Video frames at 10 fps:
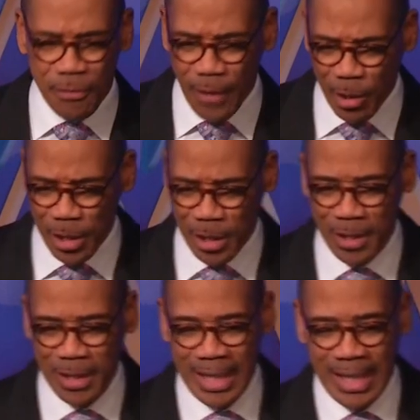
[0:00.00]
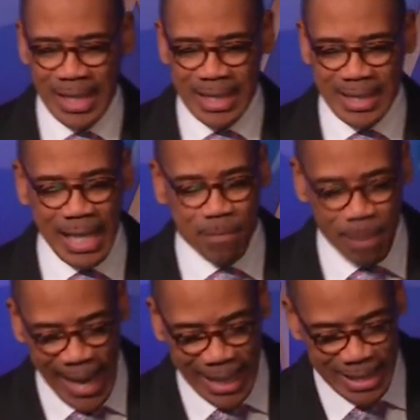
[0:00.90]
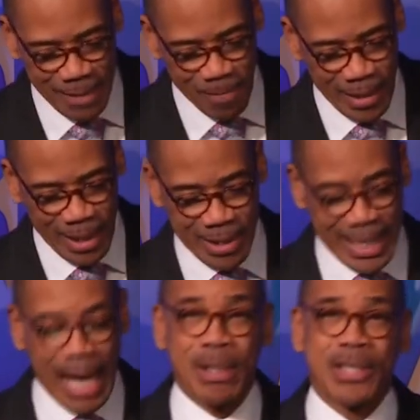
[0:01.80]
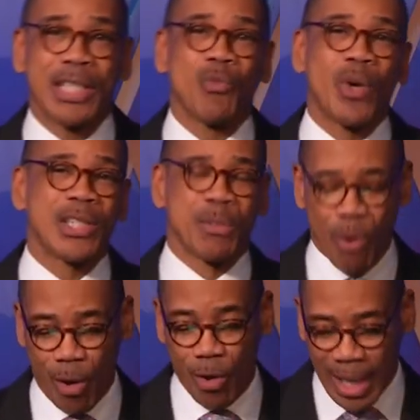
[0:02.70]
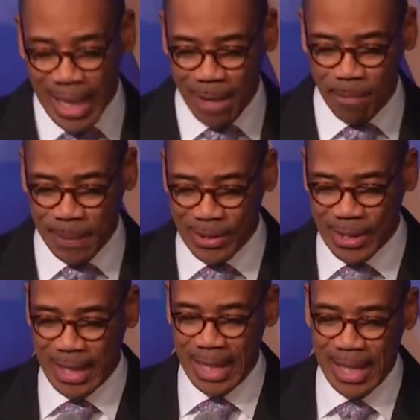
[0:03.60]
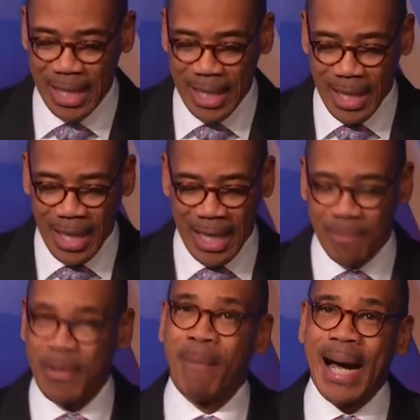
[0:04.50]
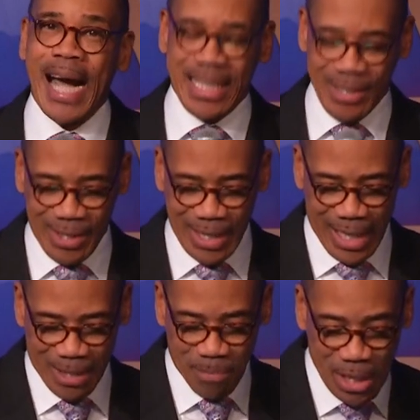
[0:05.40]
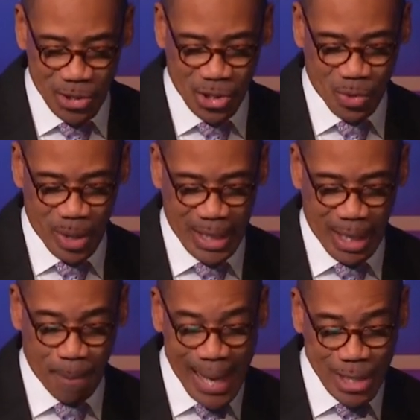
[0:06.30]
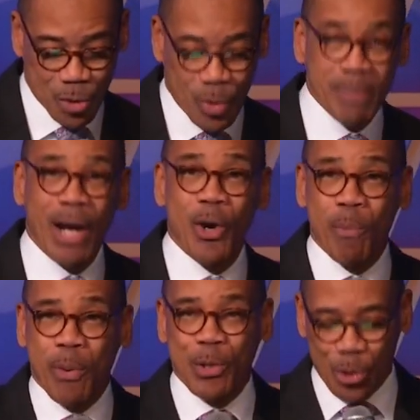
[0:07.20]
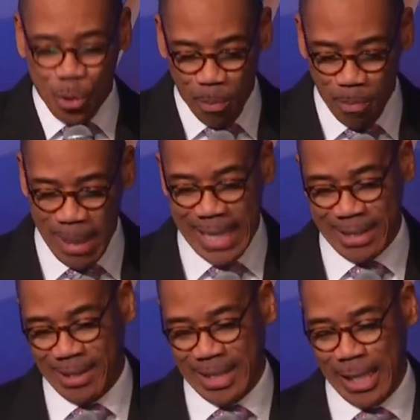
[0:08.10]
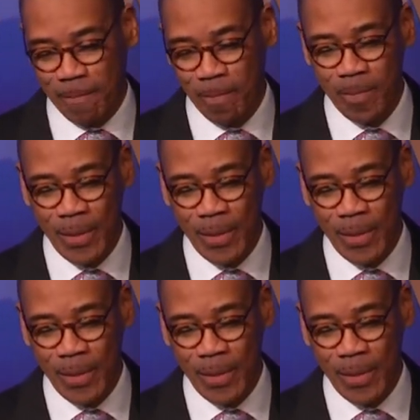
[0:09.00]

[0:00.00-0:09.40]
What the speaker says: failure, setbacks, establishing one's moral compass, the mindset, ministering, or mastering my own personal mindset,